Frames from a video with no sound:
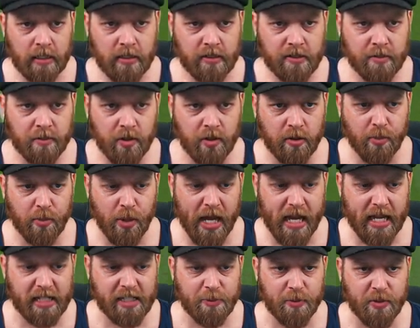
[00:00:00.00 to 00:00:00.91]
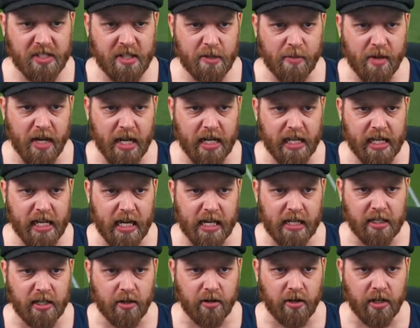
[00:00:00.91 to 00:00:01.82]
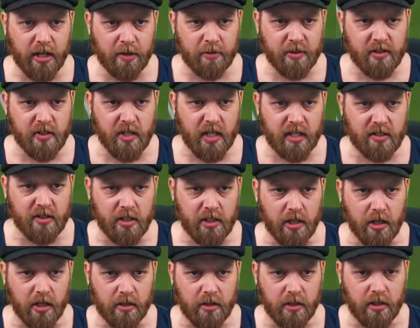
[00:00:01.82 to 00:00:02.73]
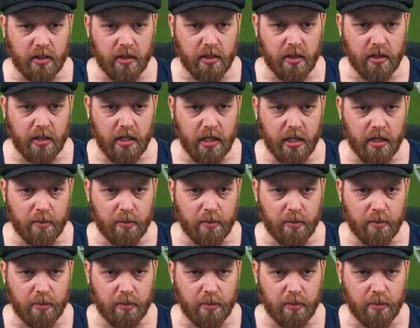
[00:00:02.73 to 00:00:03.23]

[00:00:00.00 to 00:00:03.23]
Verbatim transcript: Some good pace. Bizimana can't go here with Sessegnon.